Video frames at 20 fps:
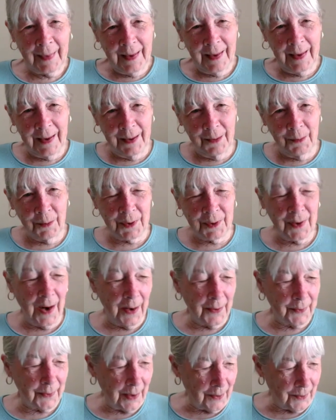He was
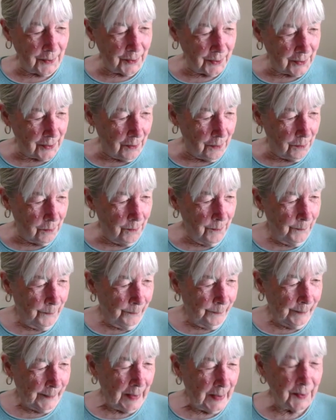not there to go
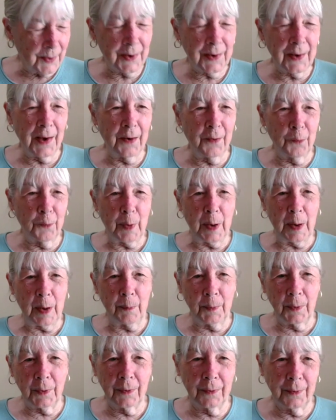enslave
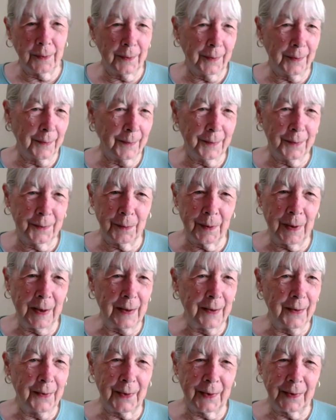people or do
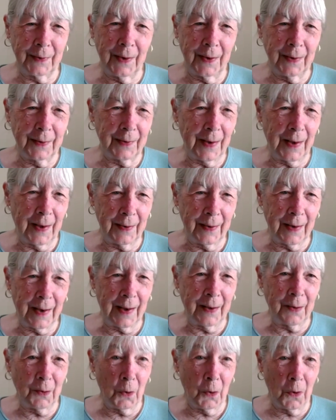anything like that
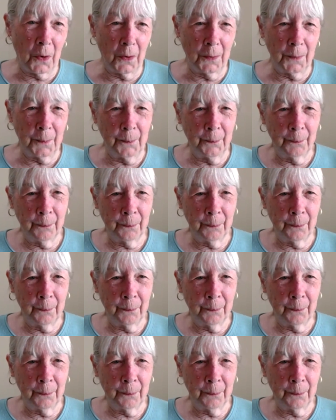at all.